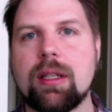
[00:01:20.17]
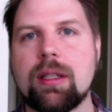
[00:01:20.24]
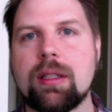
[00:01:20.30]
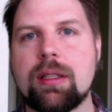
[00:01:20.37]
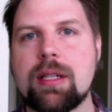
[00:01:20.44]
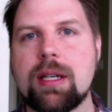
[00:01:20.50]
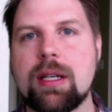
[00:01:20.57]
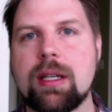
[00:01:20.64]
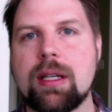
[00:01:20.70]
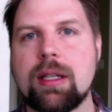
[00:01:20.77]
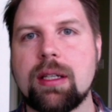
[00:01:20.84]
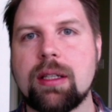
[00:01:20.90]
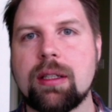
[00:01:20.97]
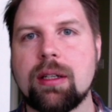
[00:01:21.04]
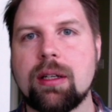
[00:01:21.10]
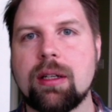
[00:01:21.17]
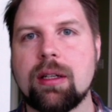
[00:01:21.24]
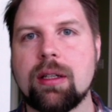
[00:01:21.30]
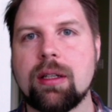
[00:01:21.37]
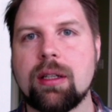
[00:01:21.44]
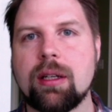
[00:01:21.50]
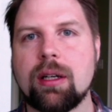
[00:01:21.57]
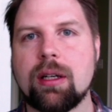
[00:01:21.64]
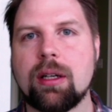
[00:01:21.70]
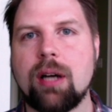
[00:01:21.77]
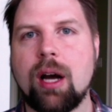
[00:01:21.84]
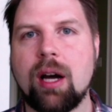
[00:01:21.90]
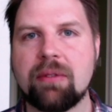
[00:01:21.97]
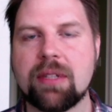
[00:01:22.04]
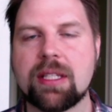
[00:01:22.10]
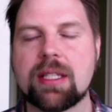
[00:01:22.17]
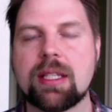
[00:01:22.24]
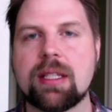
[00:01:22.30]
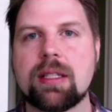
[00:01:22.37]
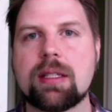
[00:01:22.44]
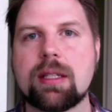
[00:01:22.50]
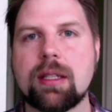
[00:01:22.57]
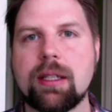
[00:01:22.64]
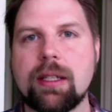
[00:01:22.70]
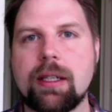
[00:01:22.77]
in our offices,